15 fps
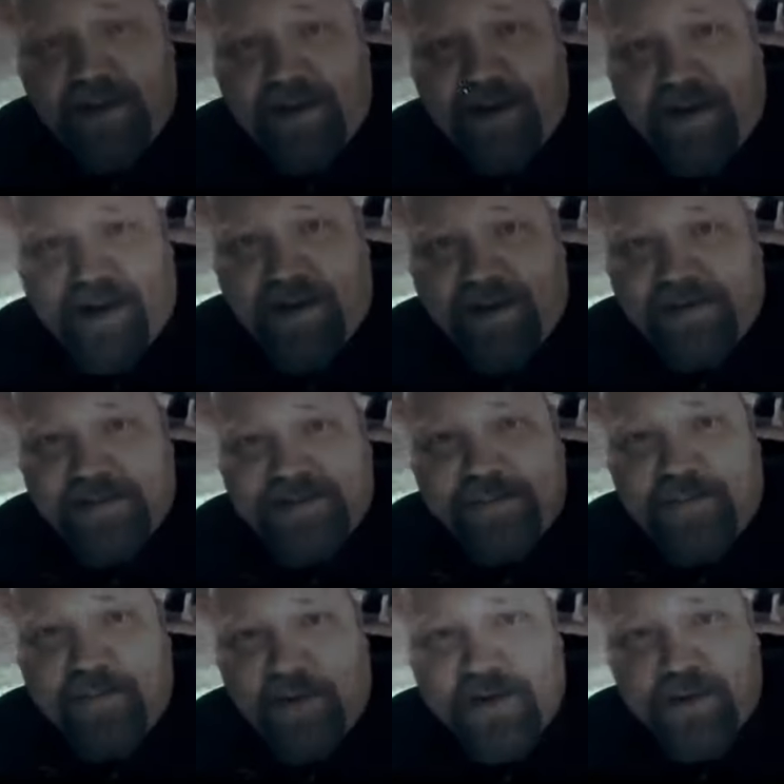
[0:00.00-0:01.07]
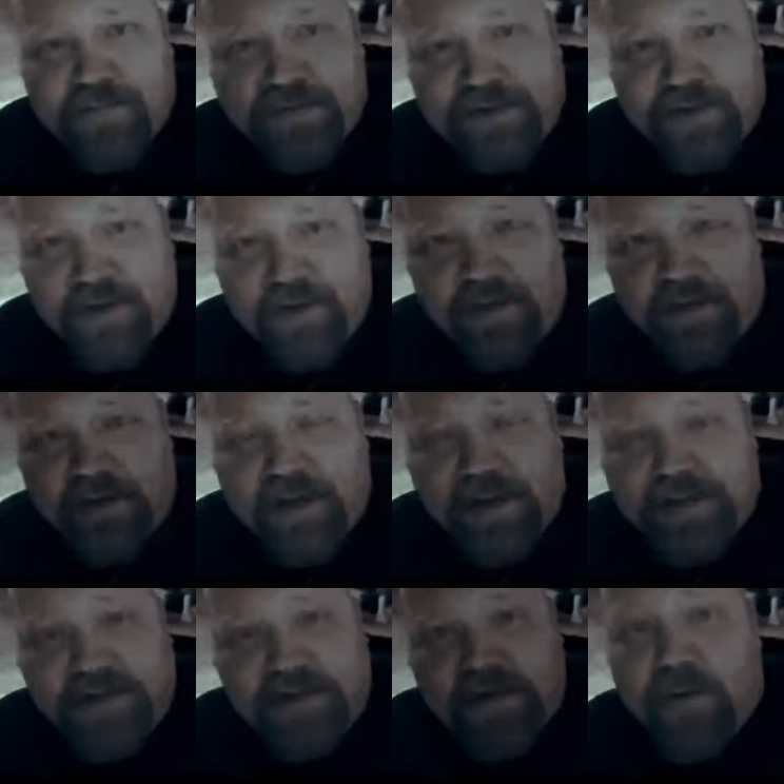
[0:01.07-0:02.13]
Uh, the support you've shown
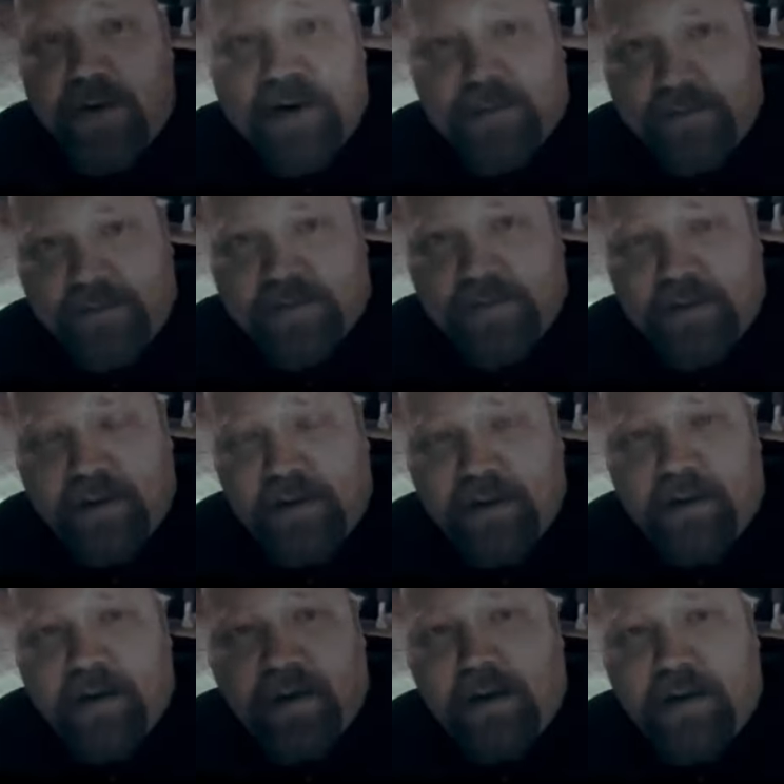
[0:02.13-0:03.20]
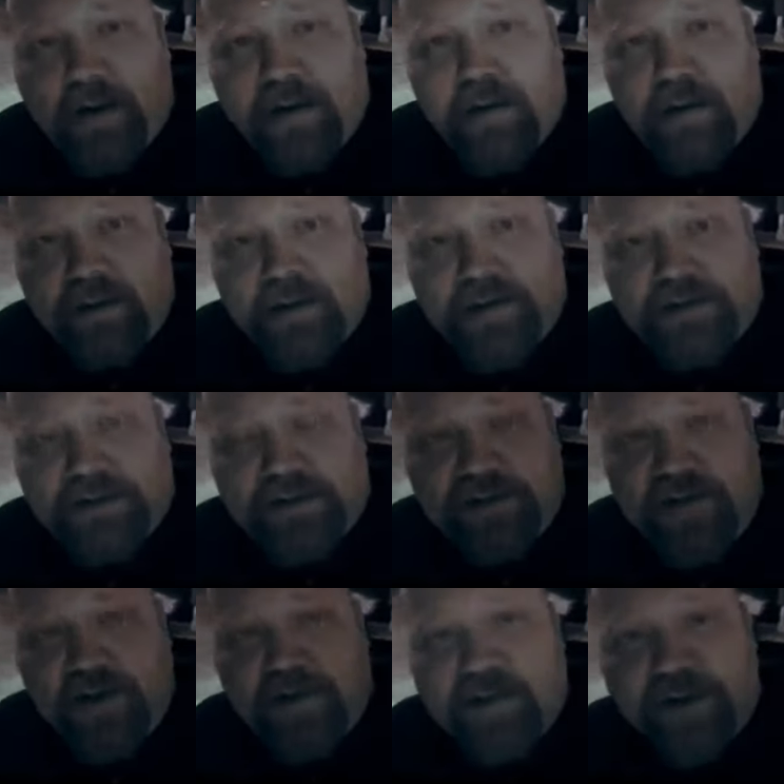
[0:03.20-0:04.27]
is incredible. Uh, just
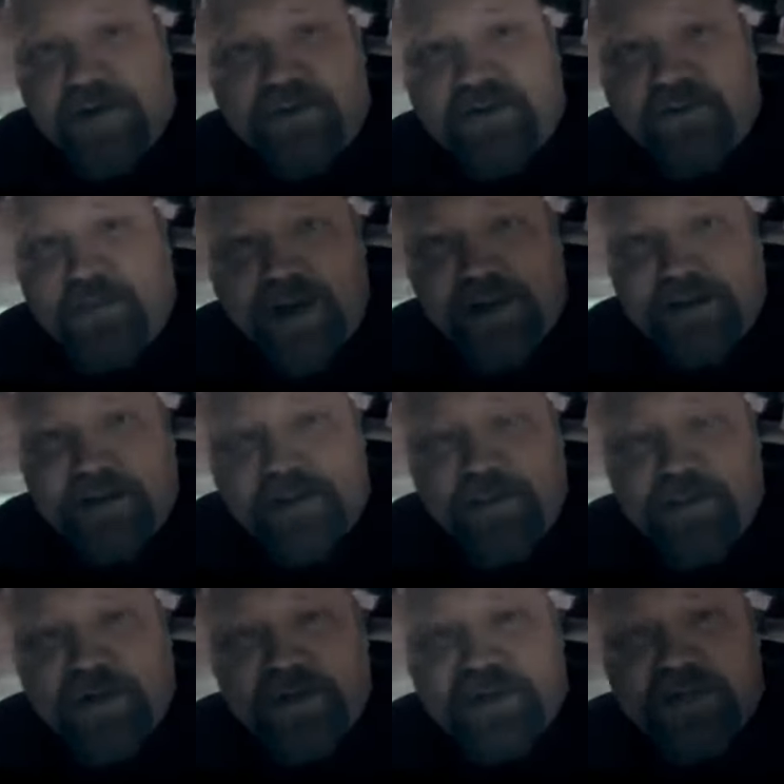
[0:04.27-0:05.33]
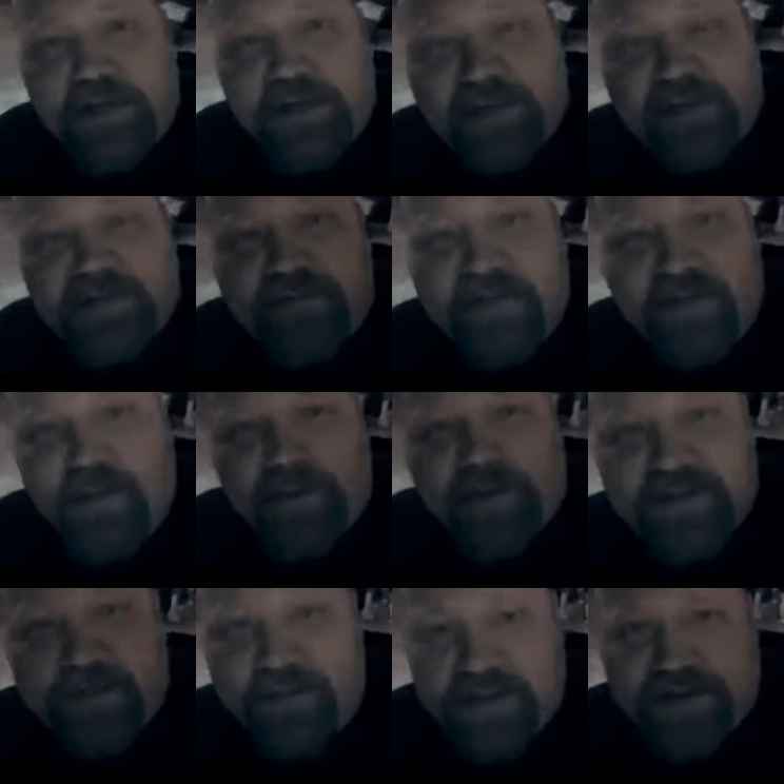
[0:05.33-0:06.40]
know that you're directly pushing this film and
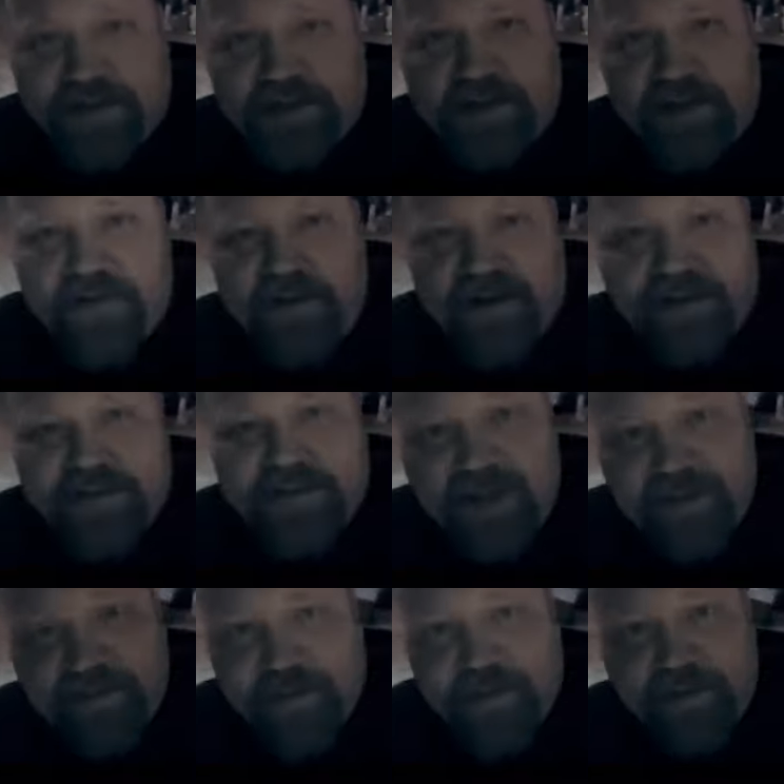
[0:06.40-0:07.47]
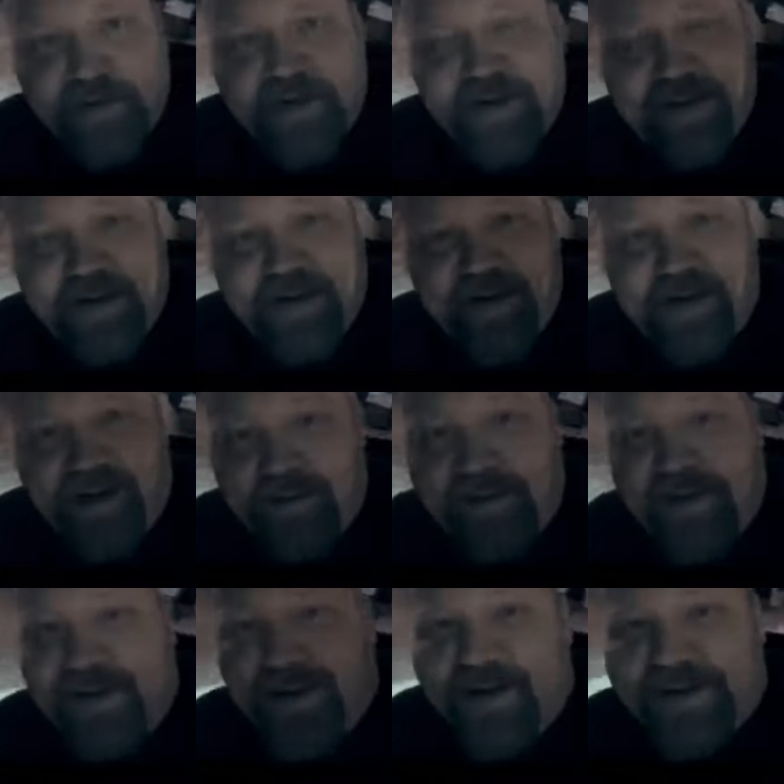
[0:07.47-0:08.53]
its message to the next level. I'm
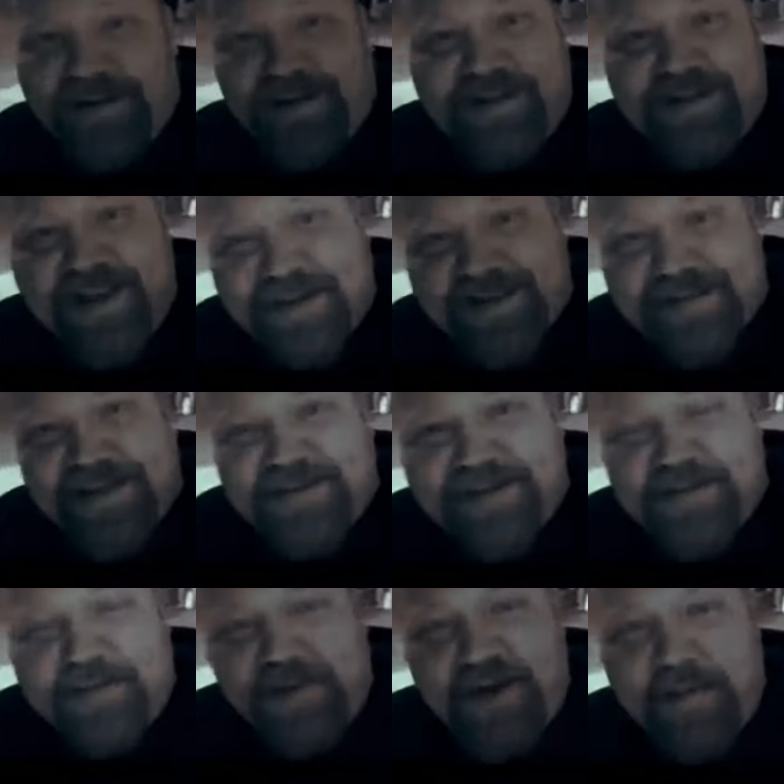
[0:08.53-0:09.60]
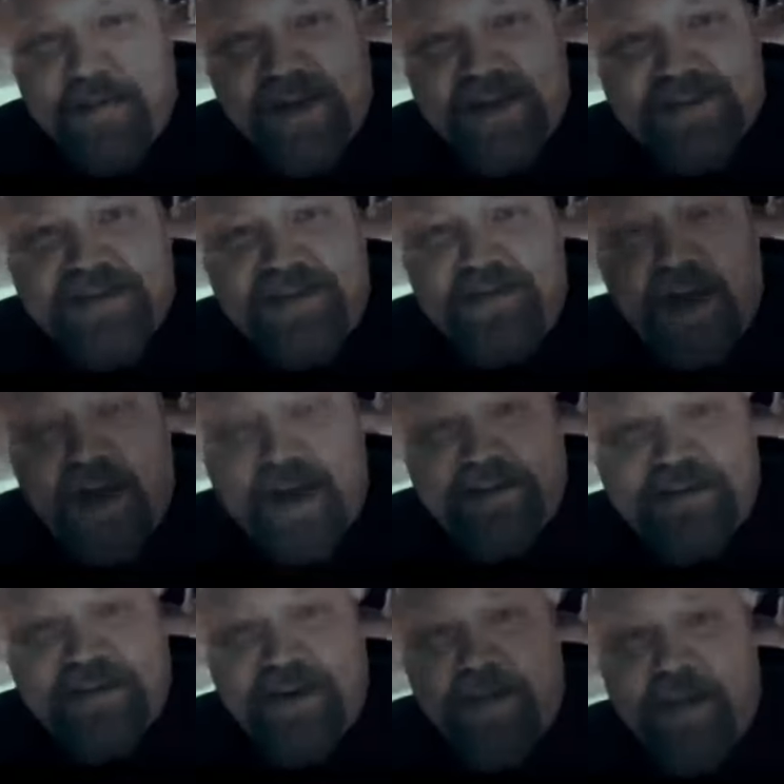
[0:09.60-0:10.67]
here in Austin, Texas. It's been an amazing
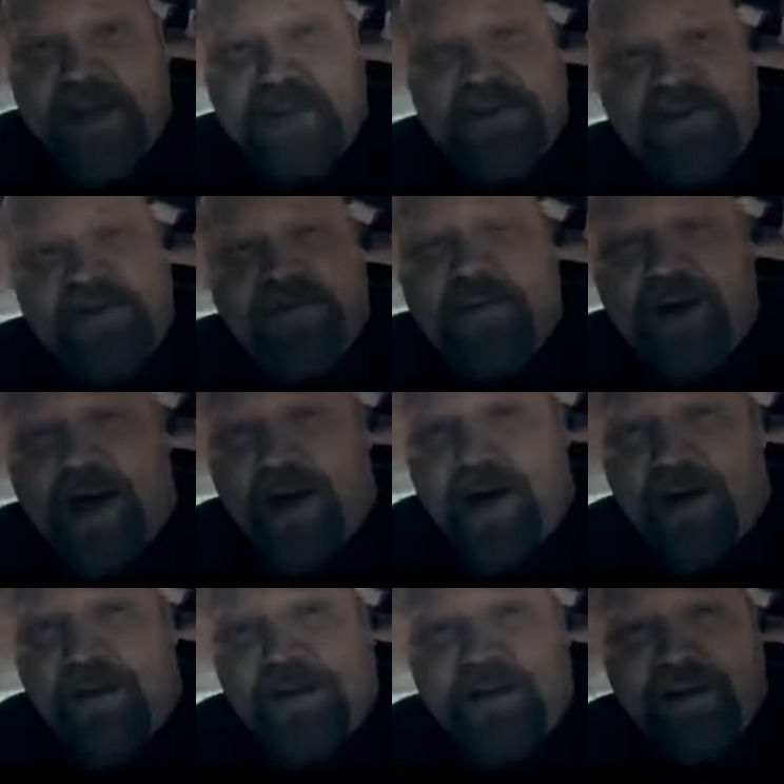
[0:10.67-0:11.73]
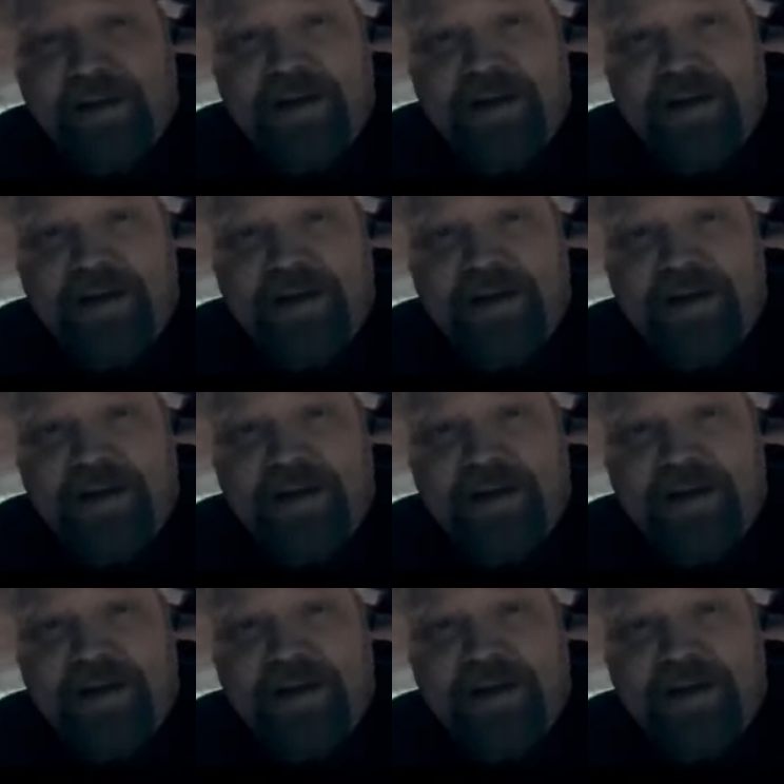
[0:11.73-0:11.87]
night, an amazing crowd.